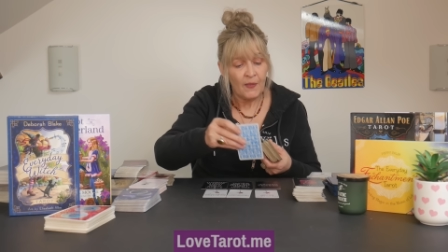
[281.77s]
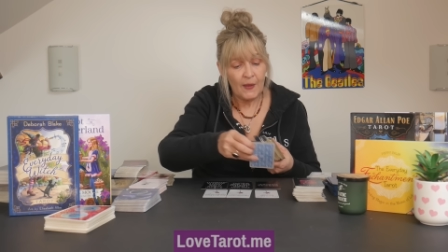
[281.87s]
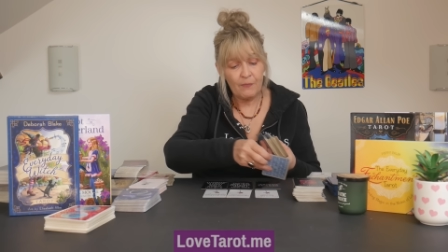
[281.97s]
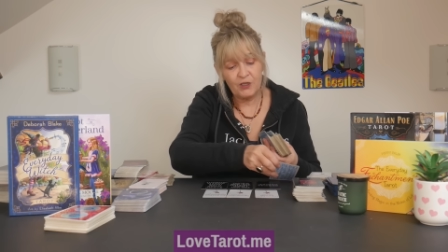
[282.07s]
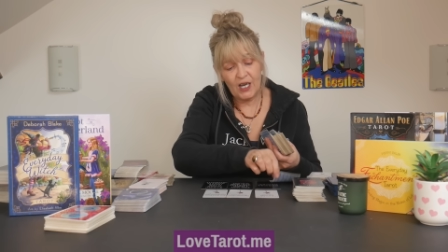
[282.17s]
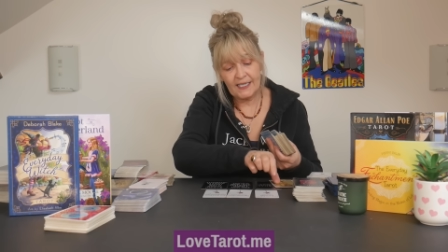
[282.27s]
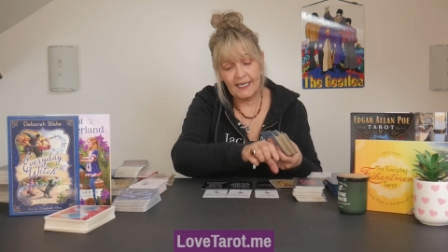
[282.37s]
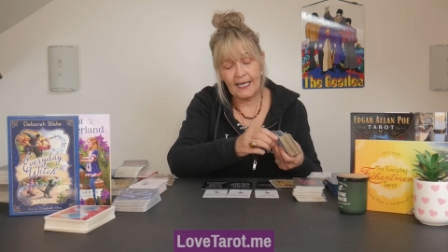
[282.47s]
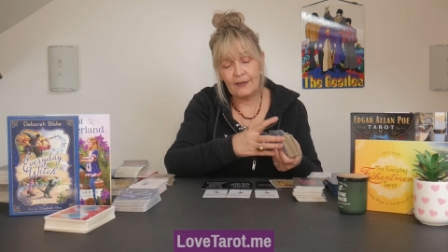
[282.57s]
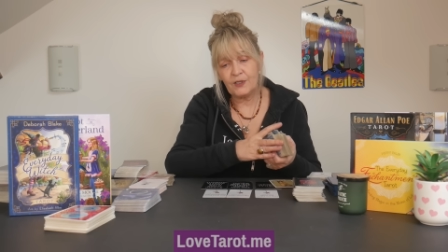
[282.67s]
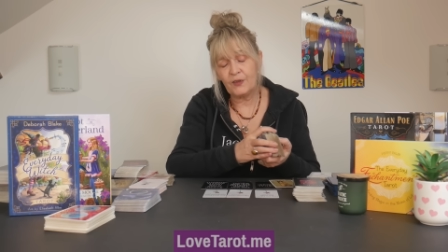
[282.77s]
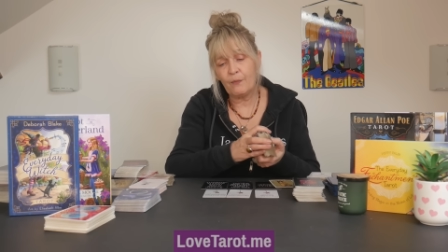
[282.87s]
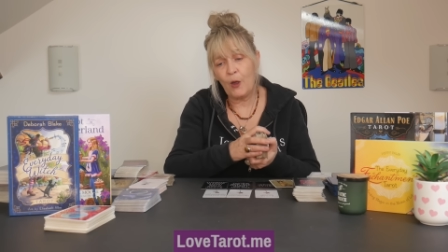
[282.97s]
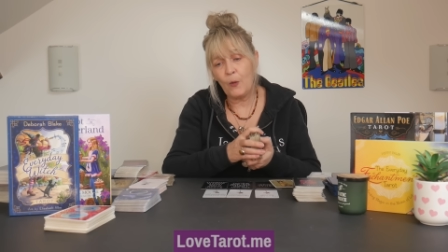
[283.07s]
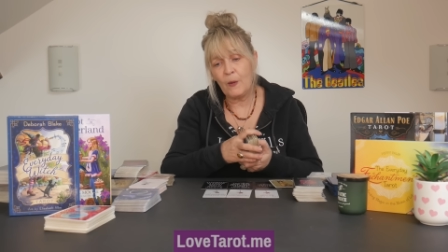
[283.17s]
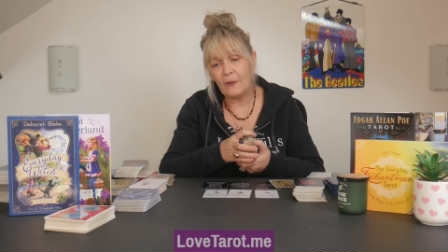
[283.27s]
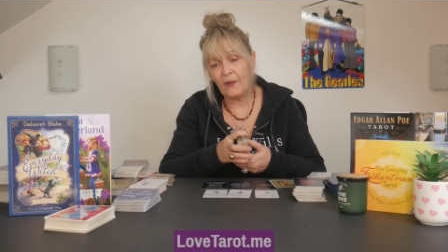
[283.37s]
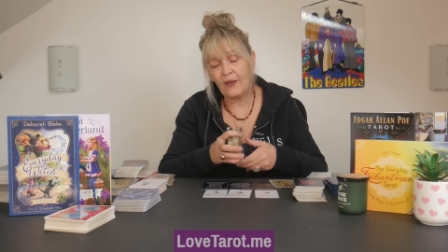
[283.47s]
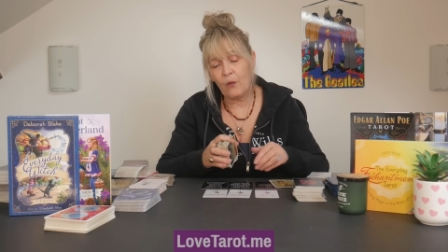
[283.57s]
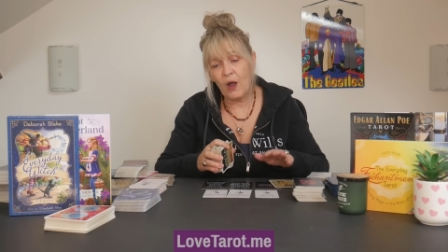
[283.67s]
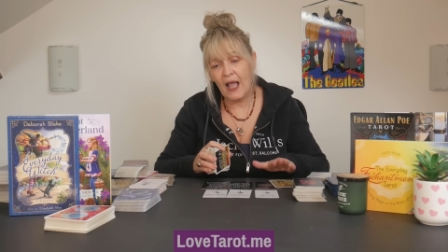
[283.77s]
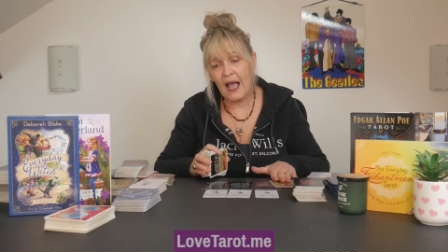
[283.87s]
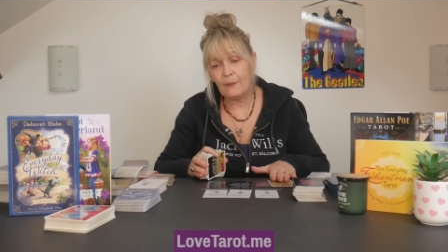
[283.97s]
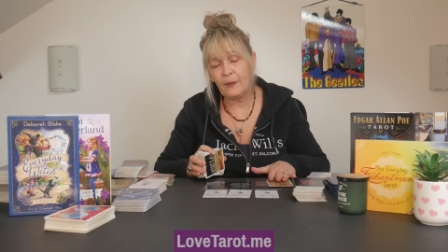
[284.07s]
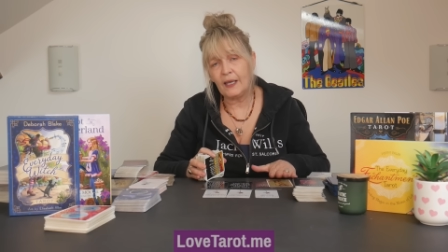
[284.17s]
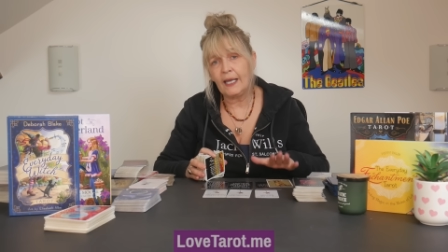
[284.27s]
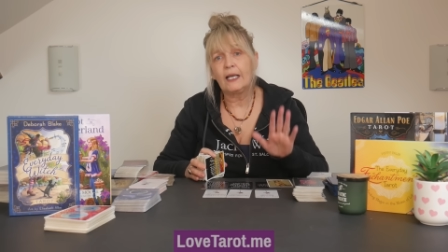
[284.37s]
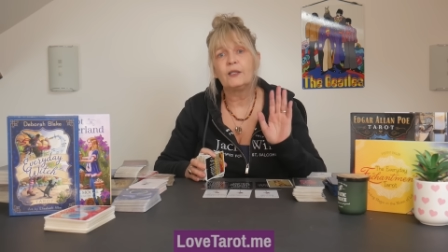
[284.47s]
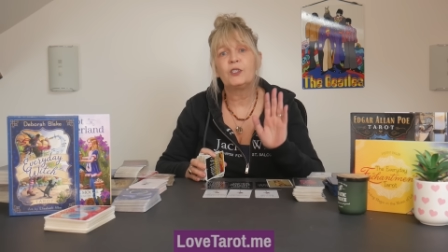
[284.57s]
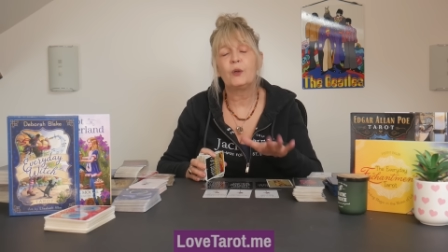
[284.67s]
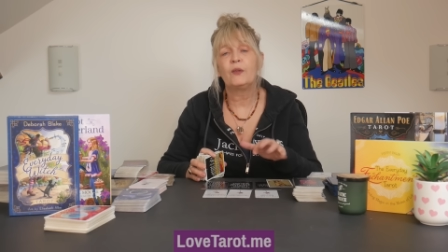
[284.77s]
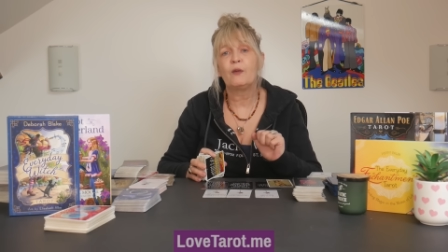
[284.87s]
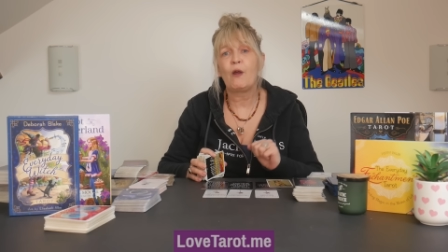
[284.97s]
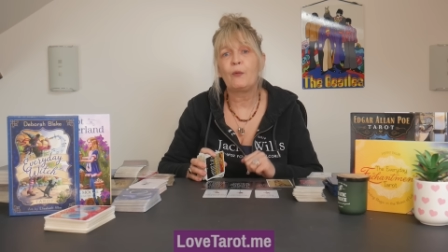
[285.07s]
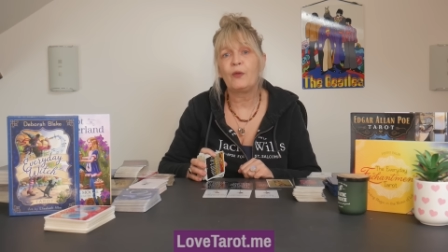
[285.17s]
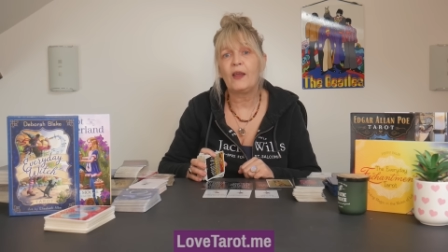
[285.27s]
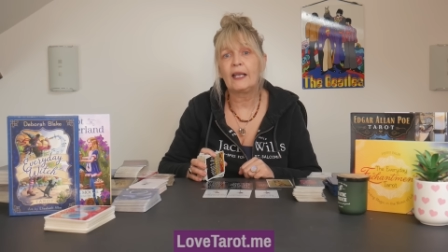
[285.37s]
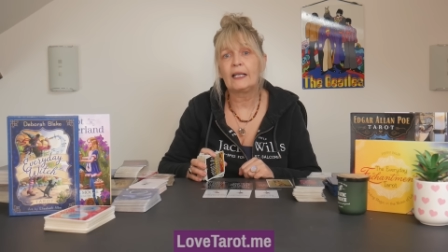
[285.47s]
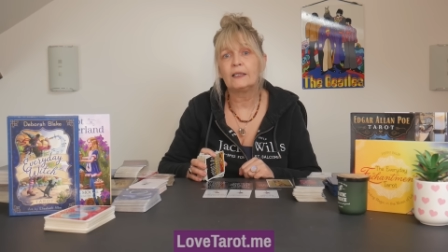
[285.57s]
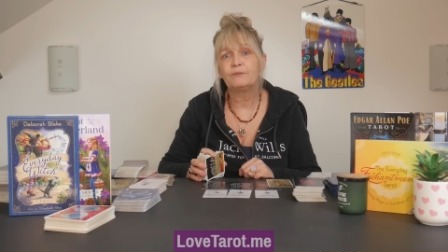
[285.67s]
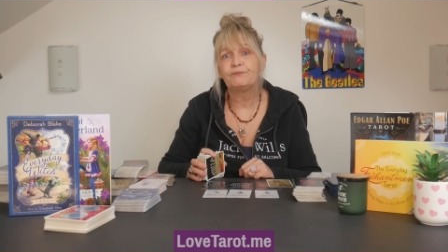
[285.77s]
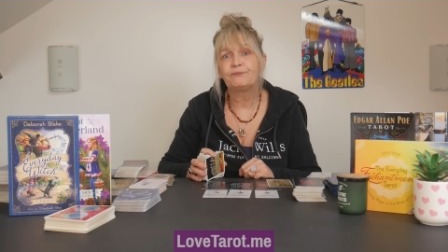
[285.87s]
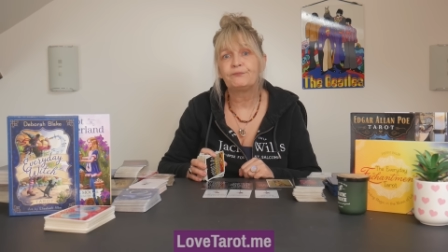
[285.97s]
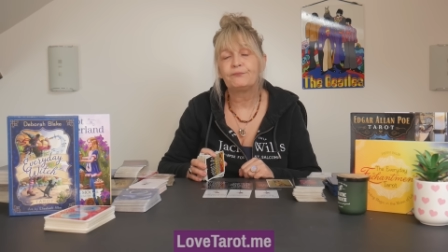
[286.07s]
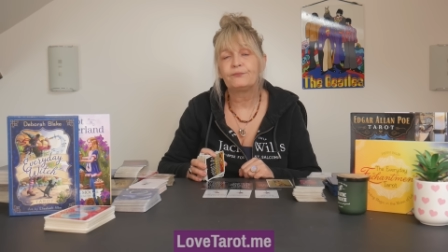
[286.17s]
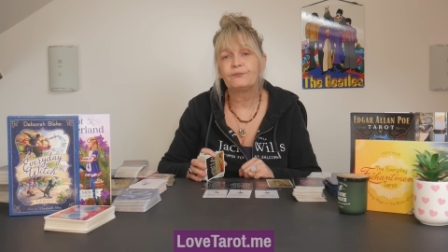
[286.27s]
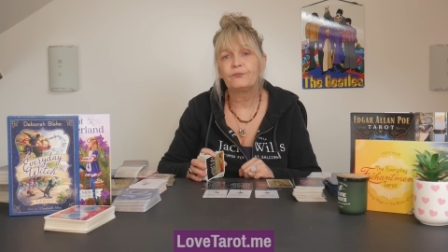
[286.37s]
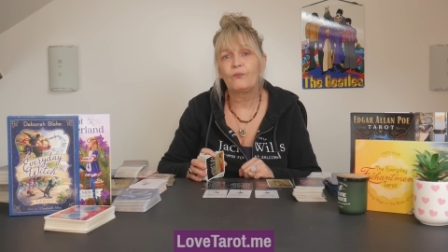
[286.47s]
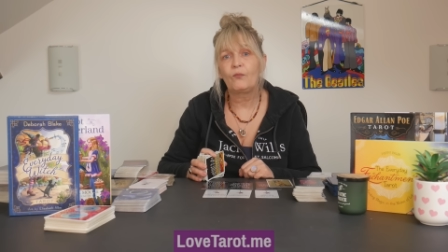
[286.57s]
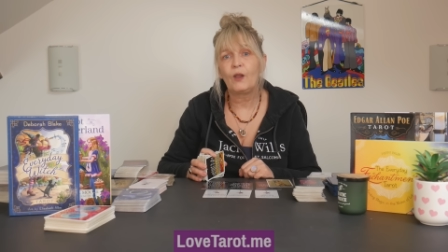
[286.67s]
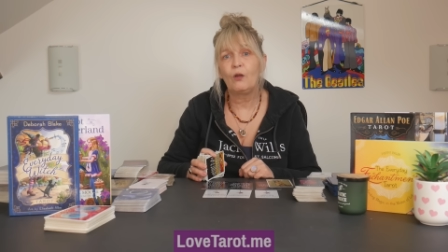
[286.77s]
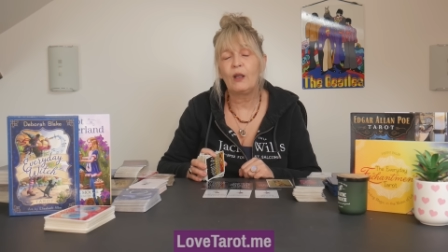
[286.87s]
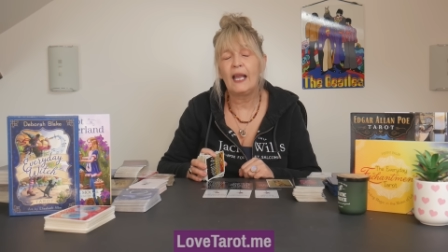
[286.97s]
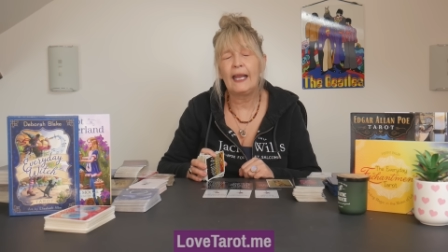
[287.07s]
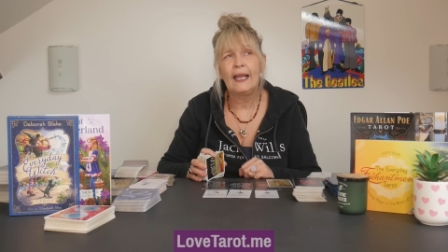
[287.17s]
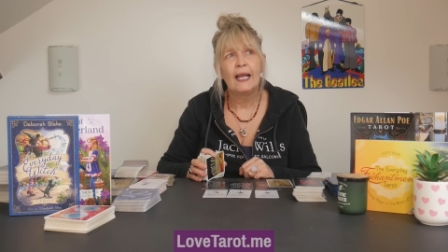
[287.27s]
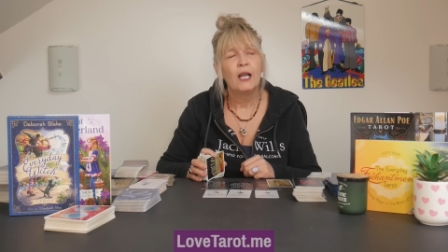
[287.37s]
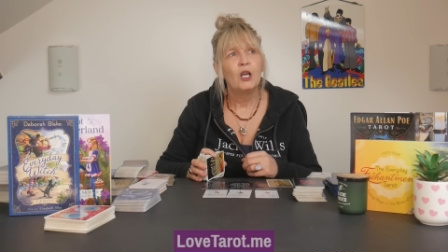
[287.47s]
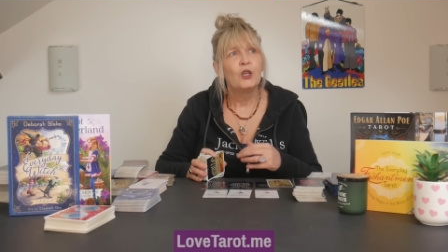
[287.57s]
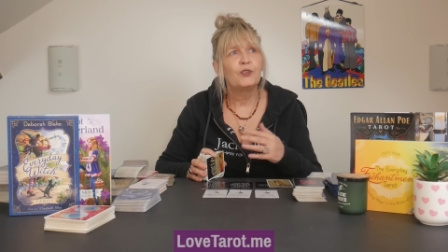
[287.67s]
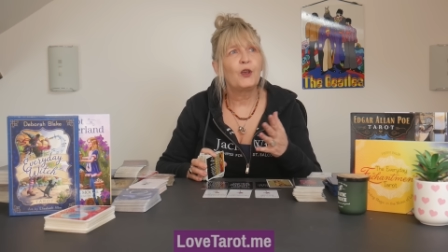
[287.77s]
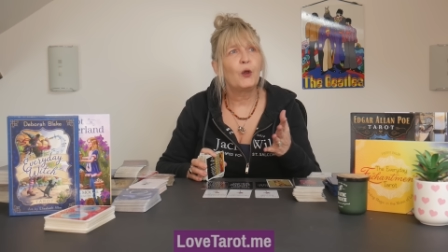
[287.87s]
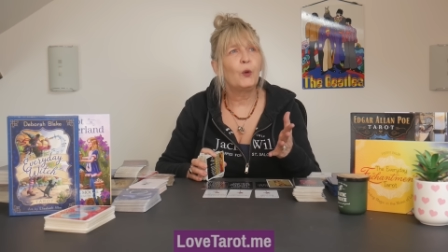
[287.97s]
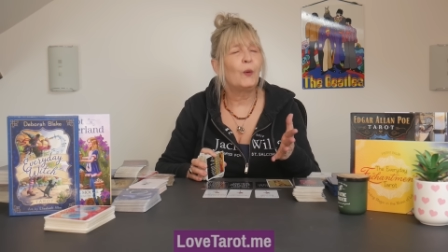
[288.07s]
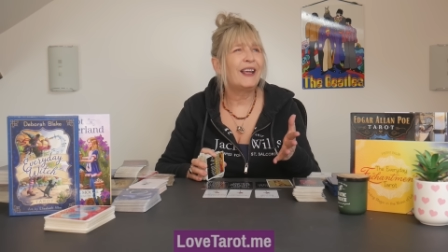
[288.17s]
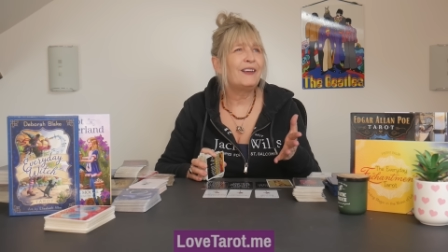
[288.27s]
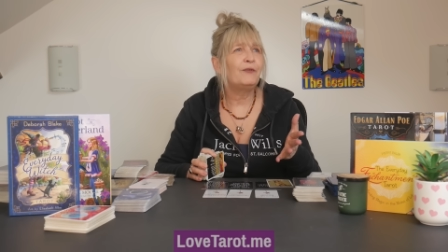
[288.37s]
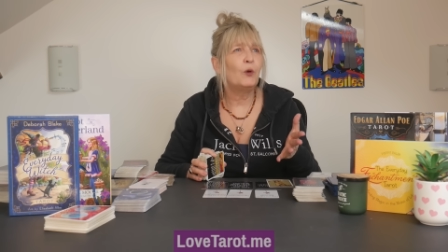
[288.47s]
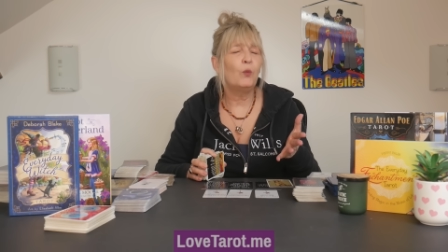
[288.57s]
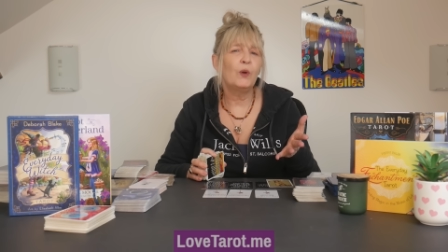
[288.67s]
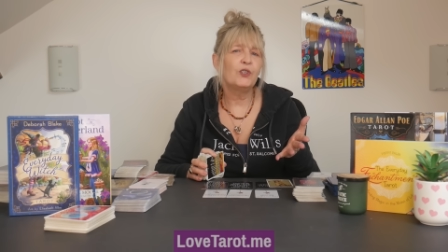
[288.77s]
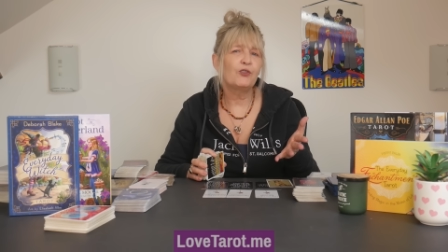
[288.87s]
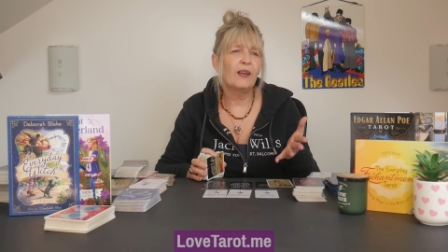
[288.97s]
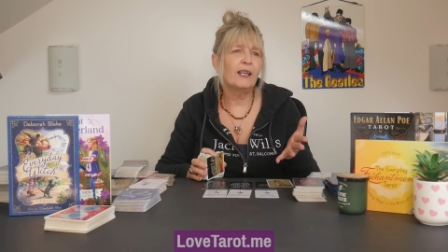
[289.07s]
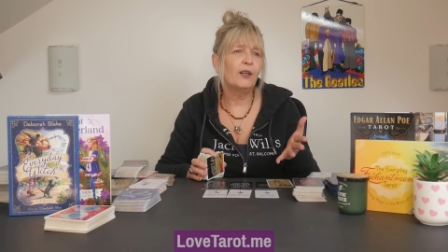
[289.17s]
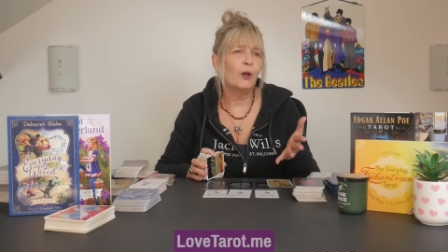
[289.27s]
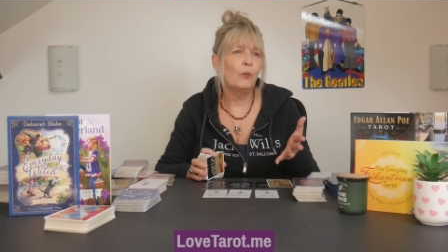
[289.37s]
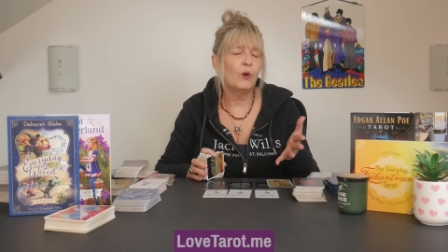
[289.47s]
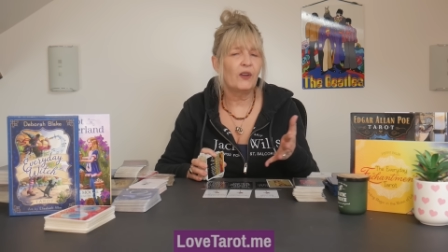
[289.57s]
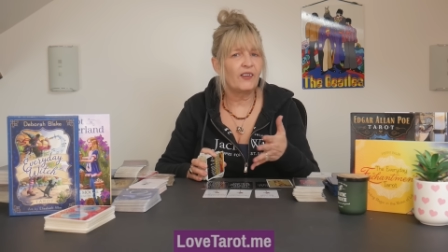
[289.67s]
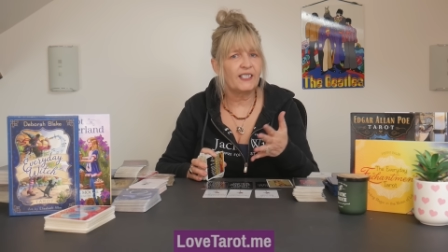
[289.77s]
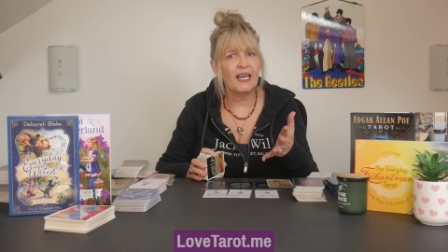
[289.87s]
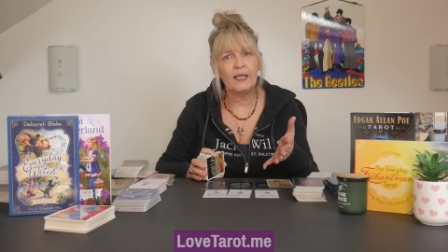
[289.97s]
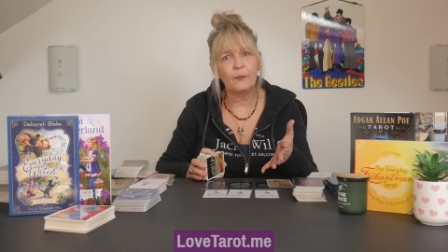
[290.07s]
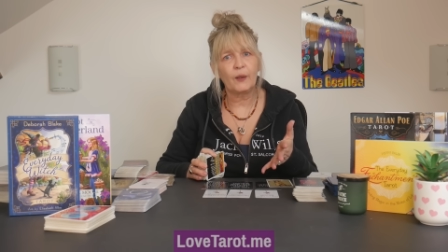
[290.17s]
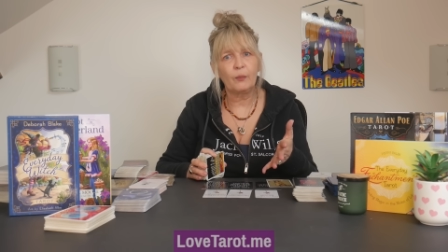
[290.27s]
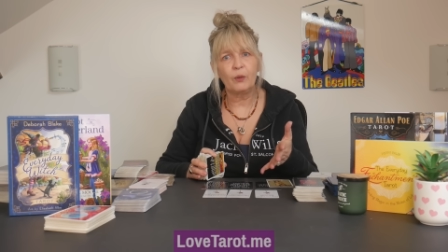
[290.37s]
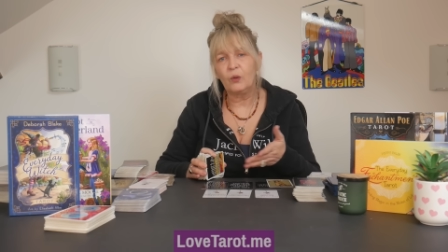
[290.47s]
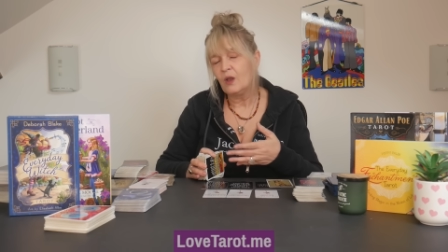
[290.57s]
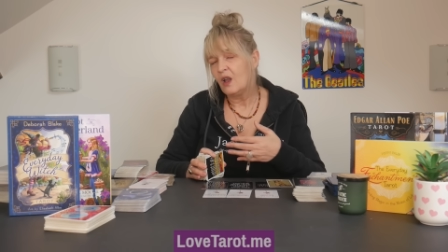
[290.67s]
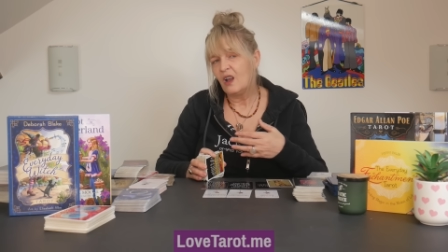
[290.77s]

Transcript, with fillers: They're projecting out at the moment that they're quite happy doing their own thing. Okay, so if you're wondering, you know, what are they telling people?